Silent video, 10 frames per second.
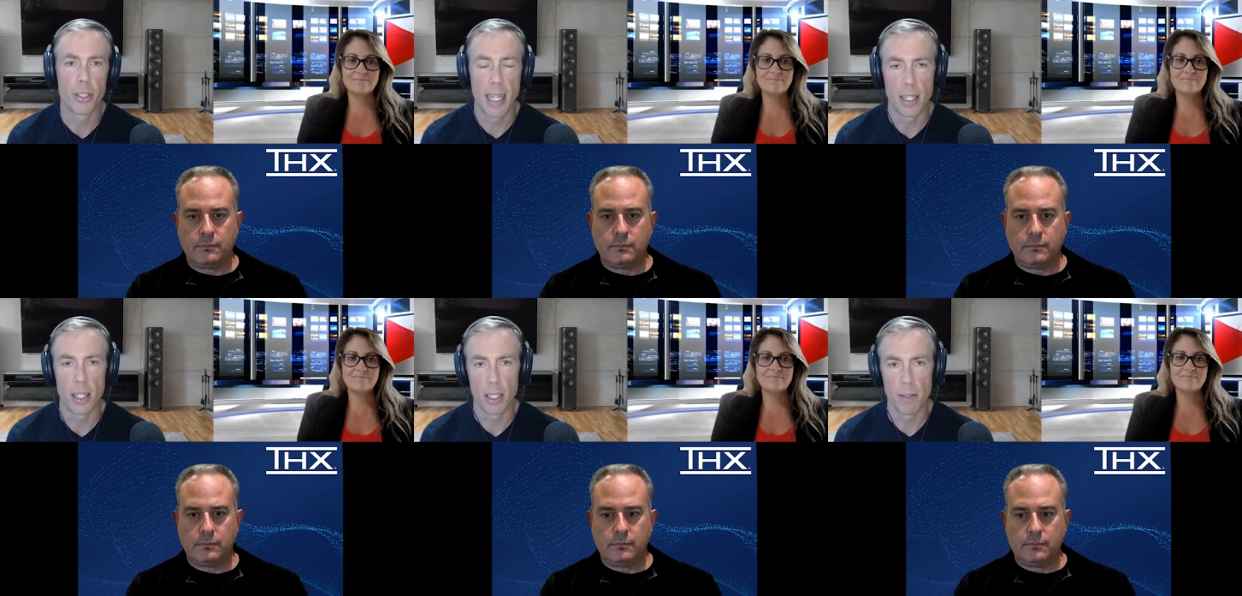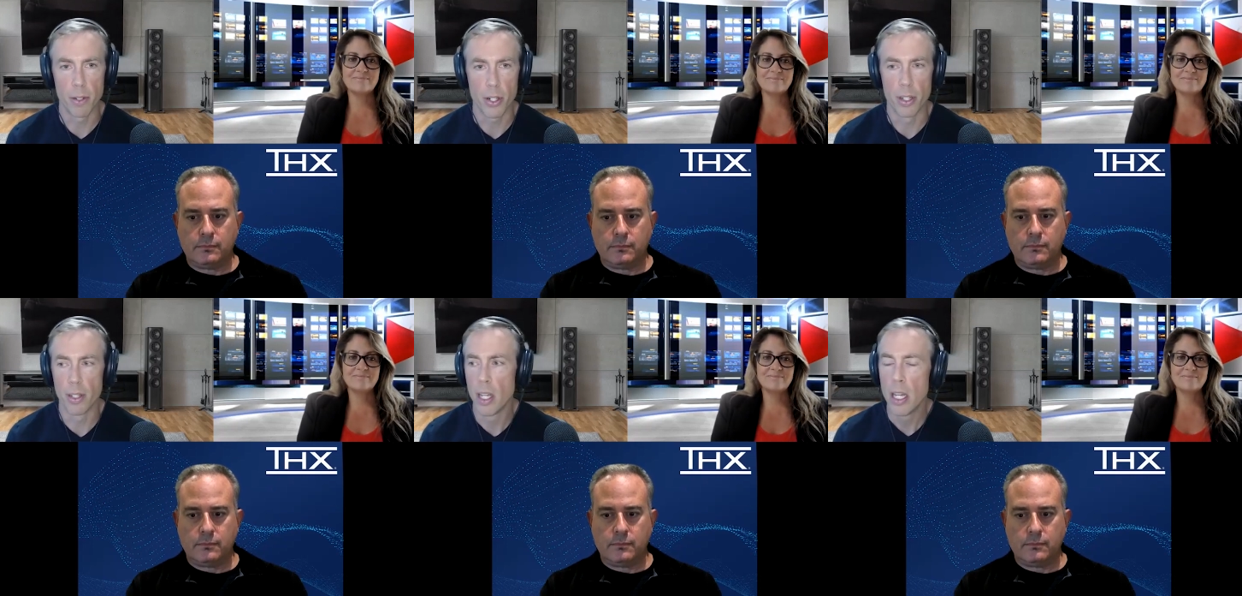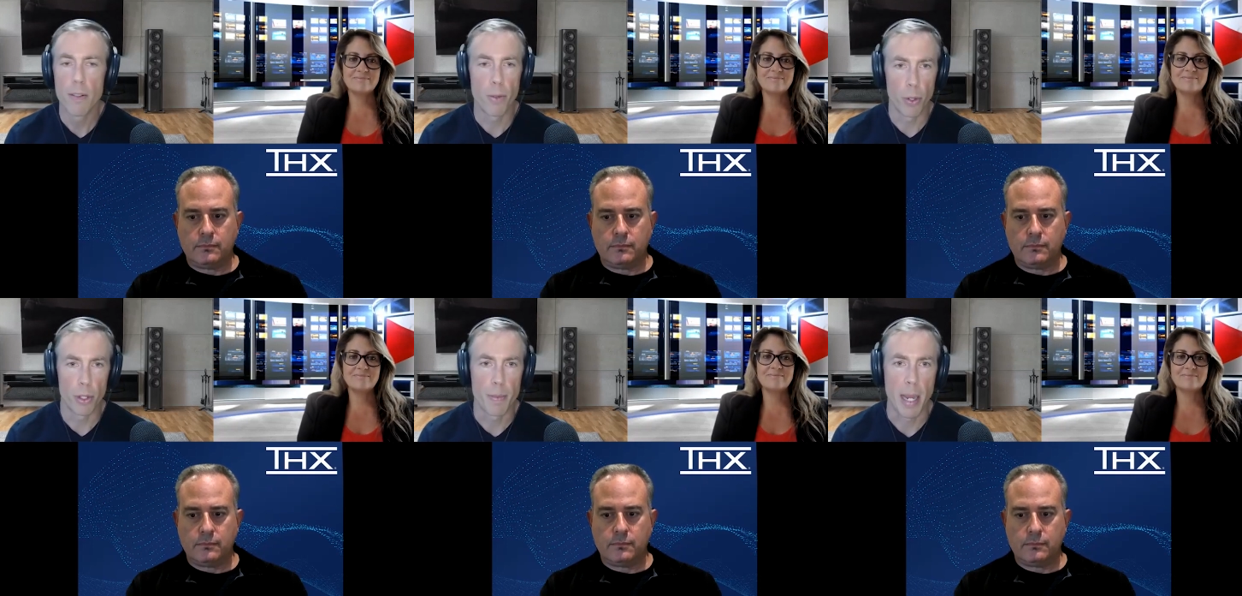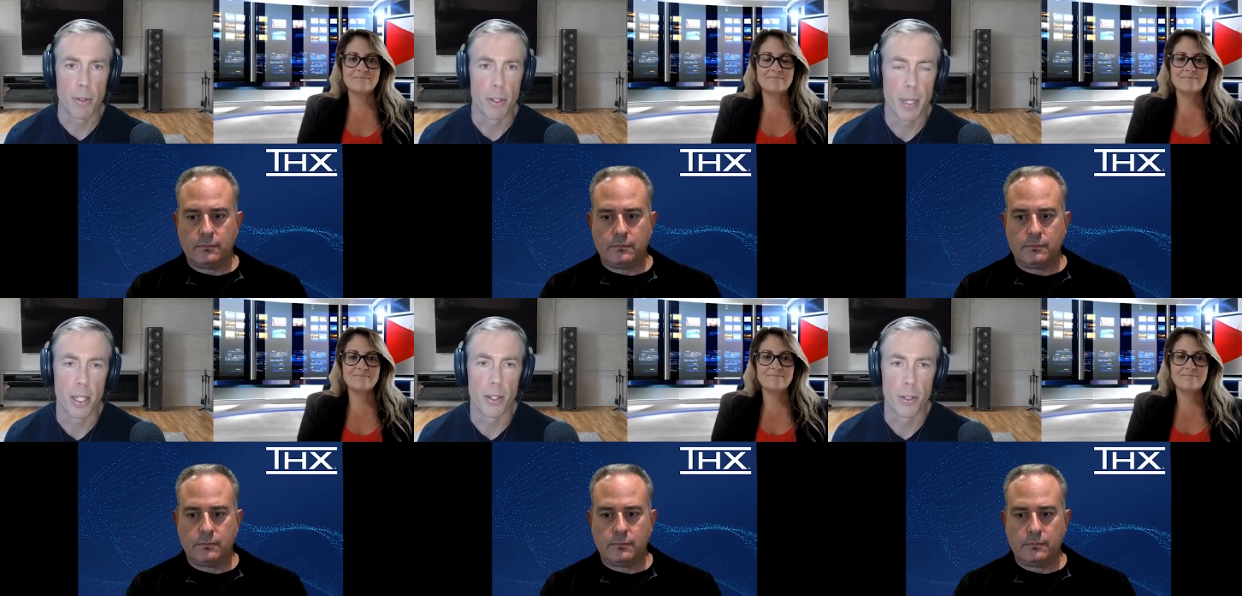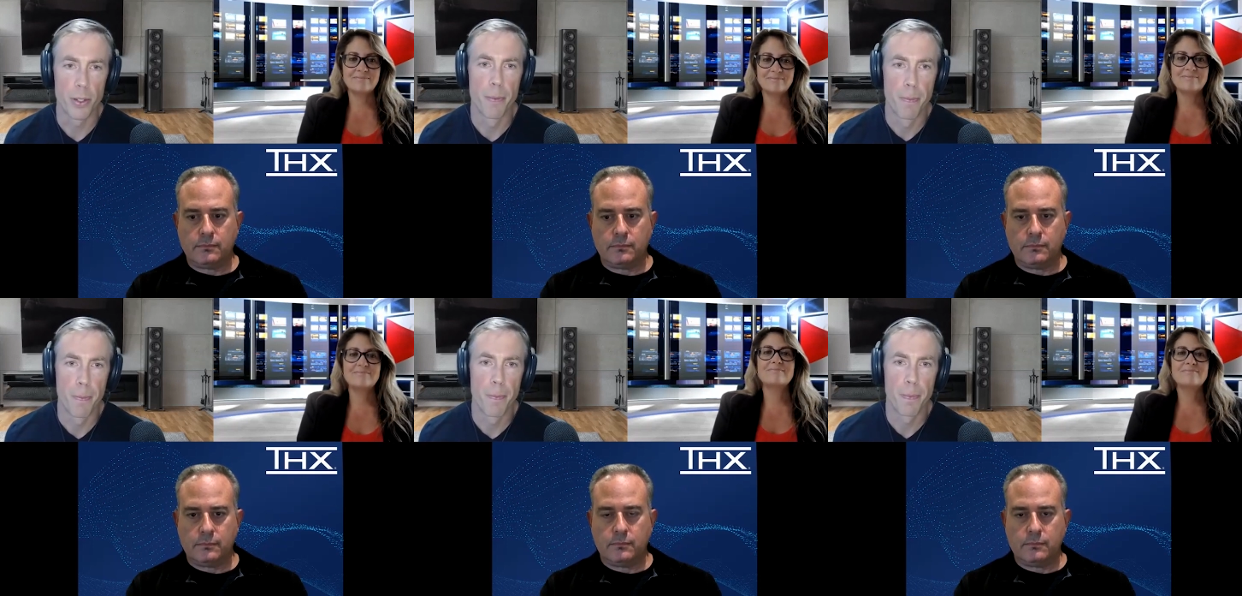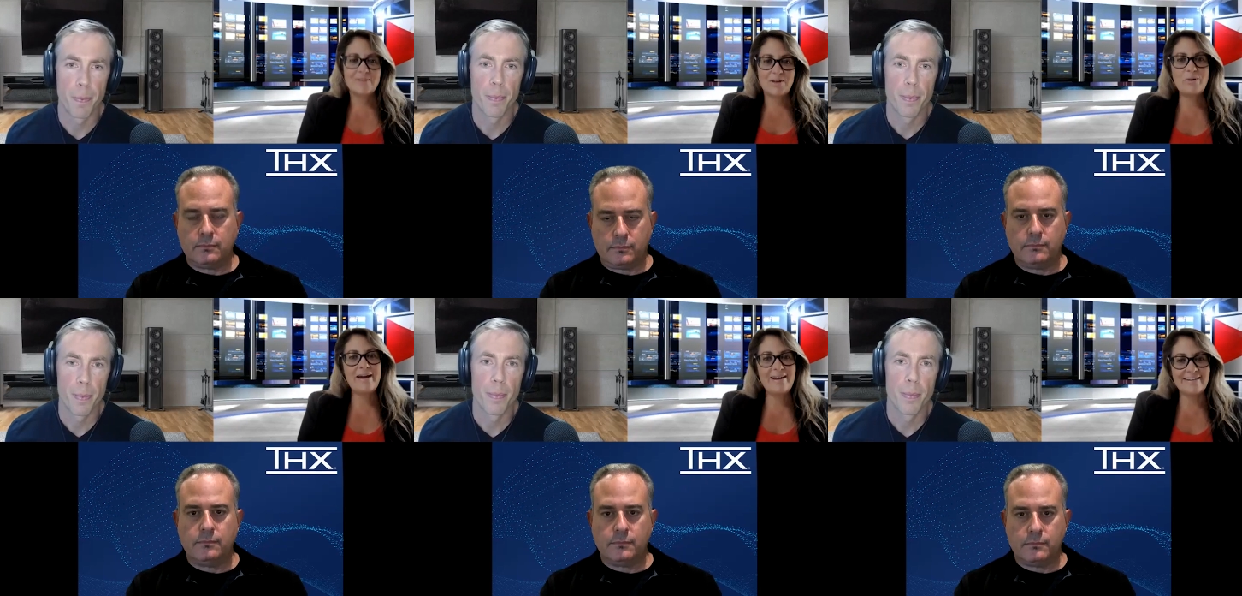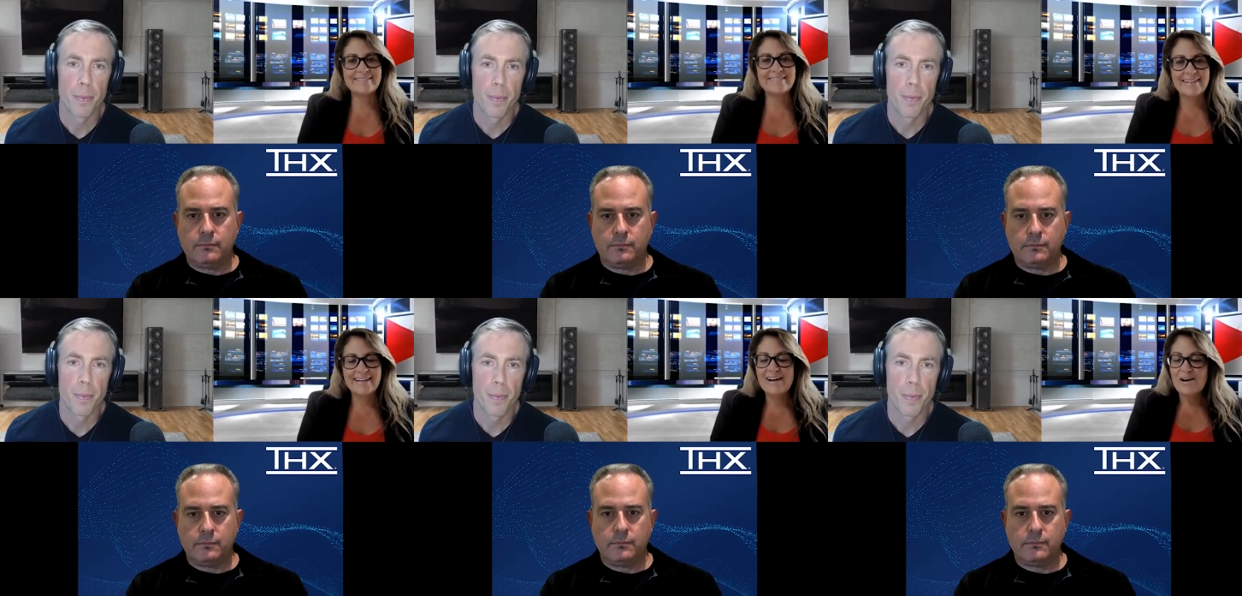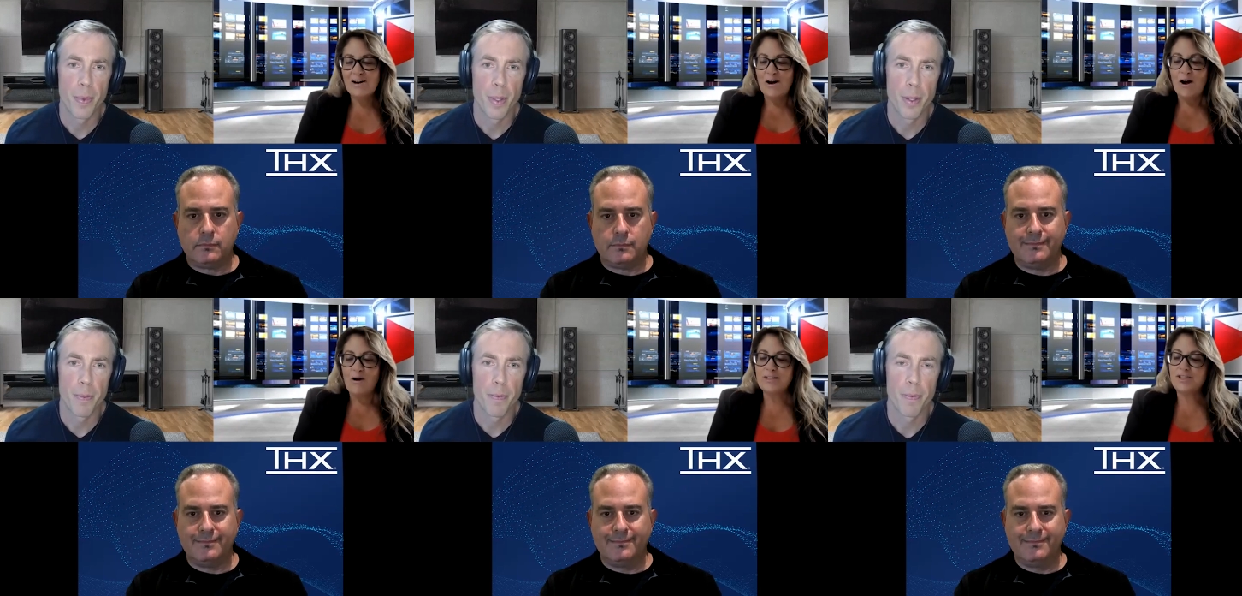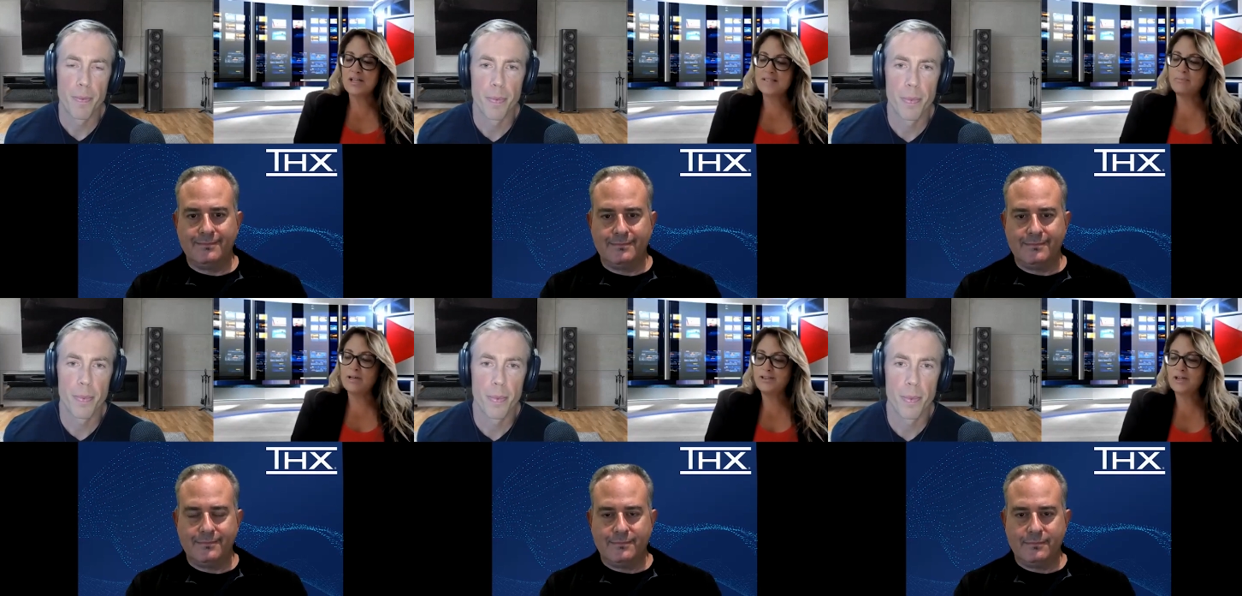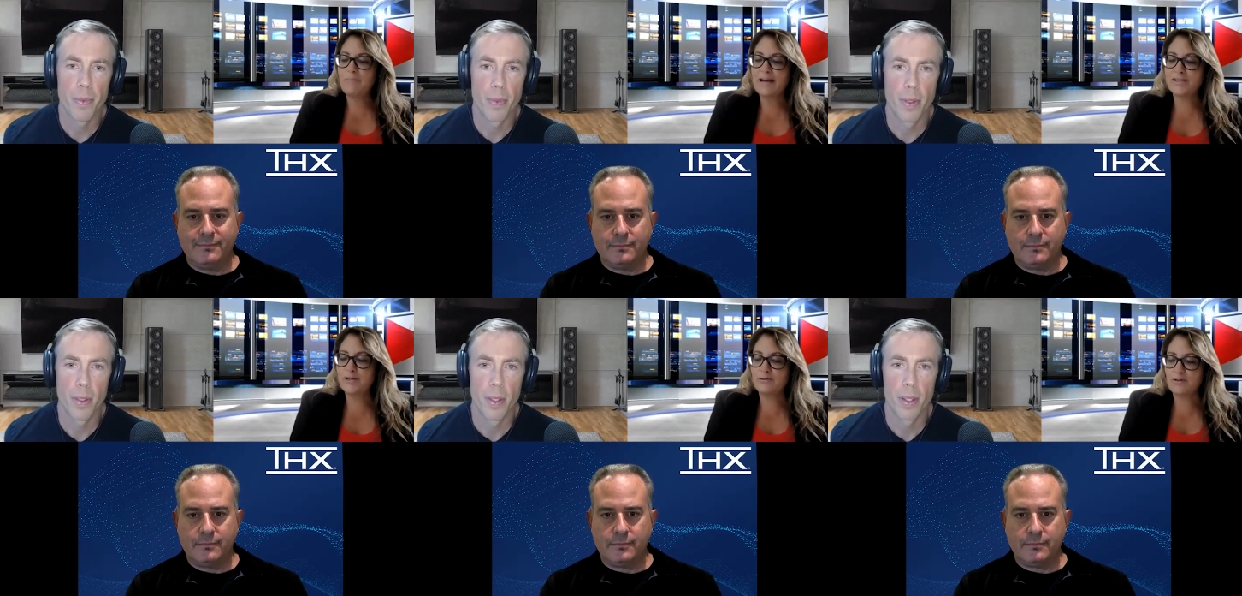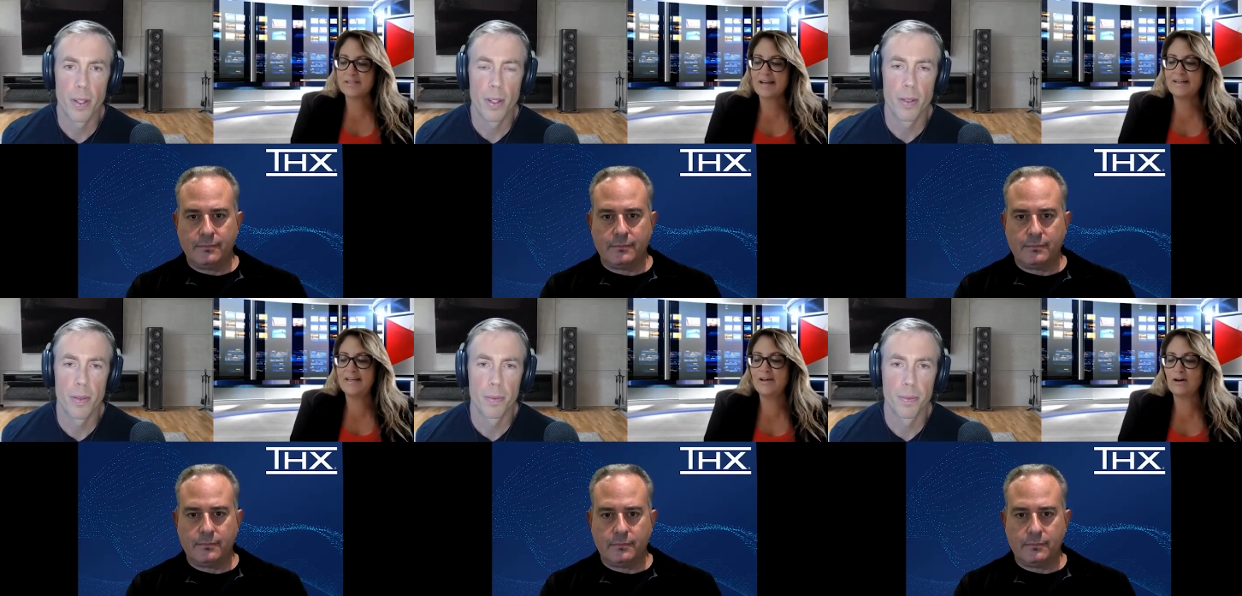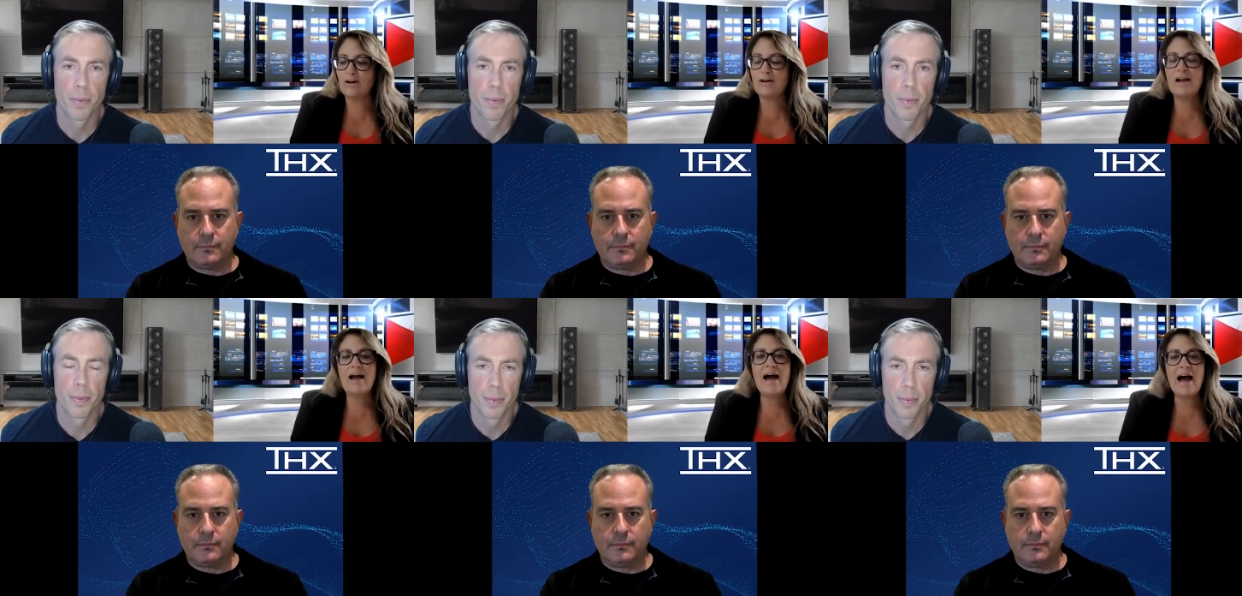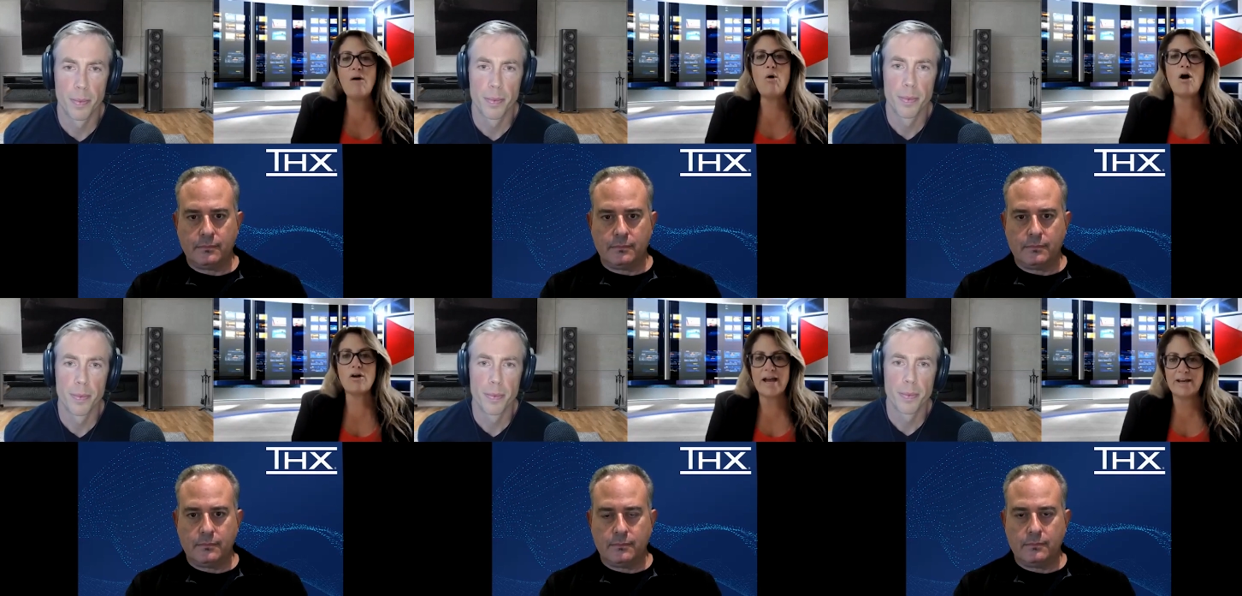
Speaker 1: to analog conversion for those powered speakers.
Speaker 2: Okay. All right, Jason, I'm going to jump back to you for a second here. How